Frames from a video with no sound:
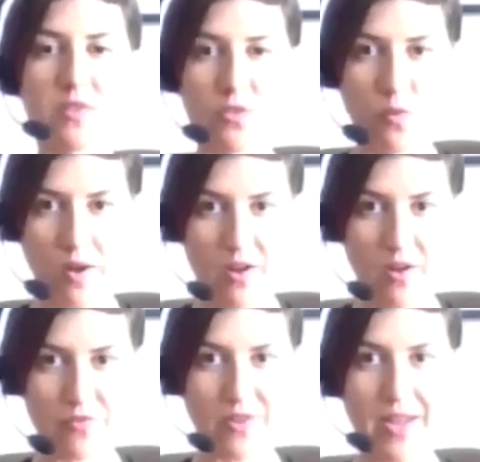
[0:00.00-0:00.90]

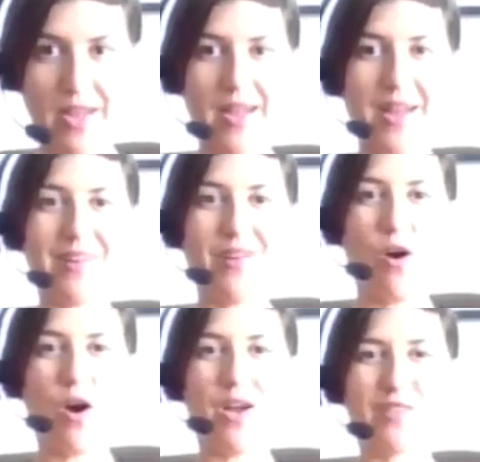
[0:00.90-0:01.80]
12 and
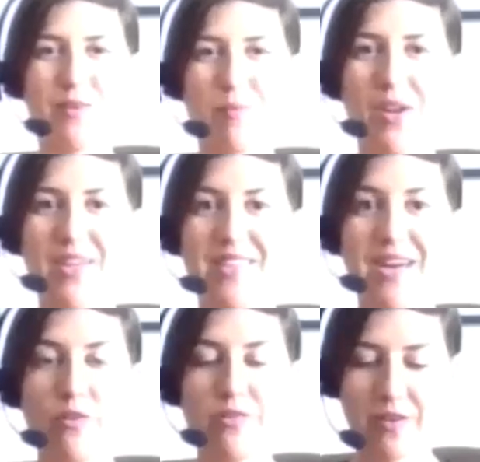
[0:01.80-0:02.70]
awesome. Okay,
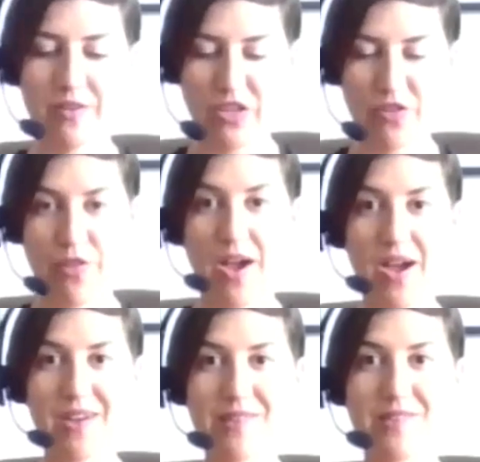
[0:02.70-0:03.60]
dial down at your
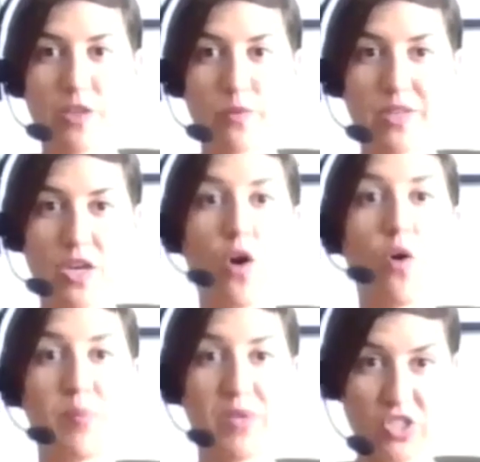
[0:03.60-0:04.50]
thighs. Here we go.
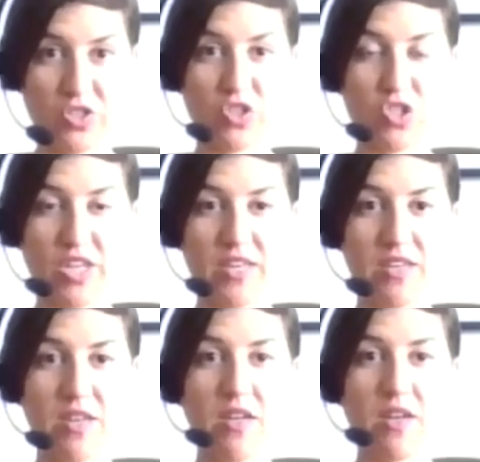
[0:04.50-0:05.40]
Peach under the chin.
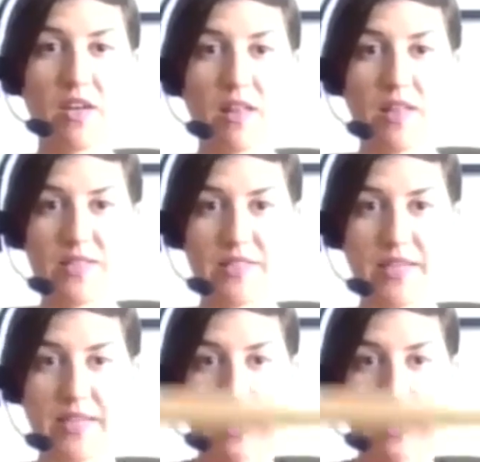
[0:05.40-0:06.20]
Let's take it